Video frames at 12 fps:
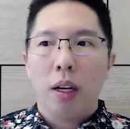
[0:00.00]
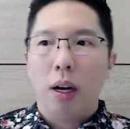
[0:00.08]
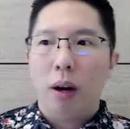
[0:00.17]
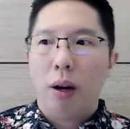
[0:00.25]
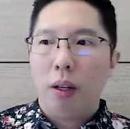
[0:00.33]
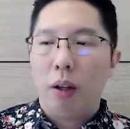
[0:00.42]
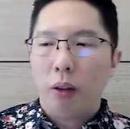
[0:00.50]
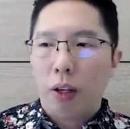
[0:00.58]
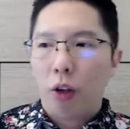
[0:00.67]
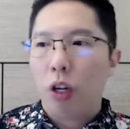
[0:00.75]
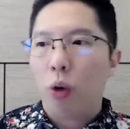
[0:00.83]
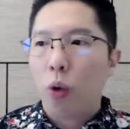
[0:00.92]
Uh, it's
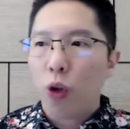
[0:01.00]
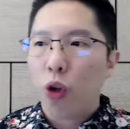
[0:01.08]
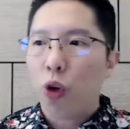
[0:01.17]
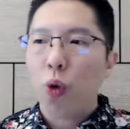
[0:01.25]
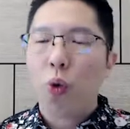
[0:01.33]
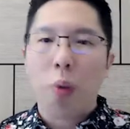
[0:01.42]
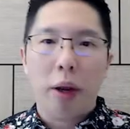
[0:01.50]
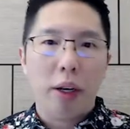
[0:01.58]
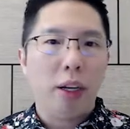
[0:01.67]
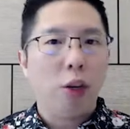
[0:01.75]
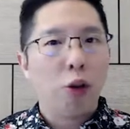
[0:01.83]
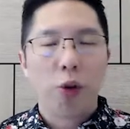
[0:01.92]
actually good news when
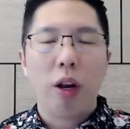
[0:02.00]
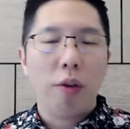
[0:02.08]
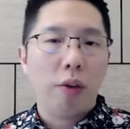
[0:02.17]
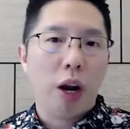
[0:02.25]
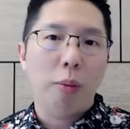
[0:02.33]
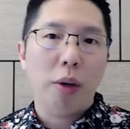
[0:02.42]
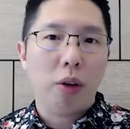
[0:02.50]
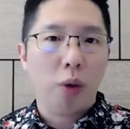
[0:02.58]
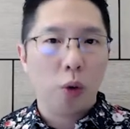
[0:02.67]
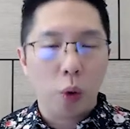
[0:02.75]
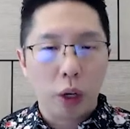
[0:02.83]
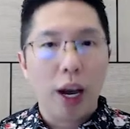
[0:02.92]
the interest rate environment is
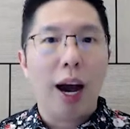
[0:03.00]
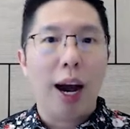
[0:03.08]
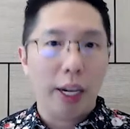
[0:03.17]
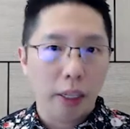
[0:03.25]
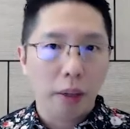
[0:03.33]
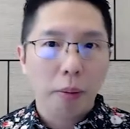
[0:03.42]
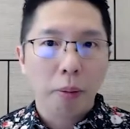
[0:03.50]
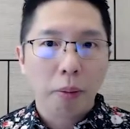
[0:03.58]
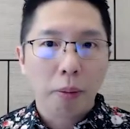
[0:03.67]
going higher,